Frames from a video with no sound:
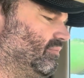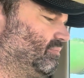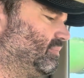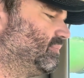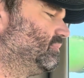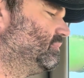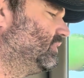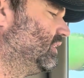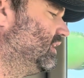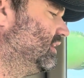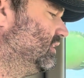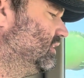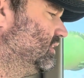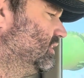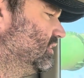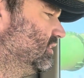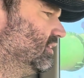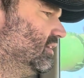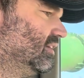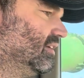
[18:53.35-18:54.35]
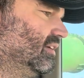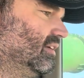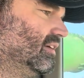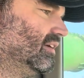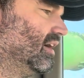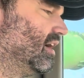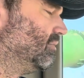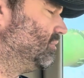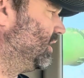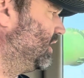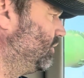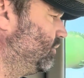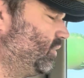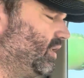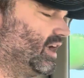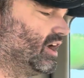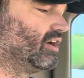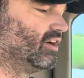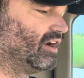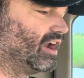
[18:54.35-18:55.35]
I mean,
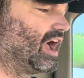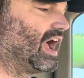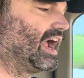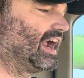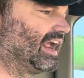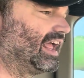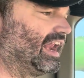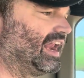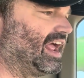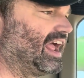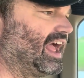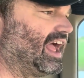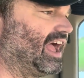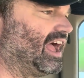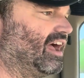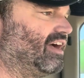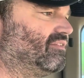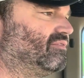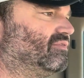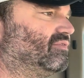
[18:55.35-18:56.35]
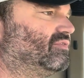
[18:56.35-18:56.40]
we are not going to have,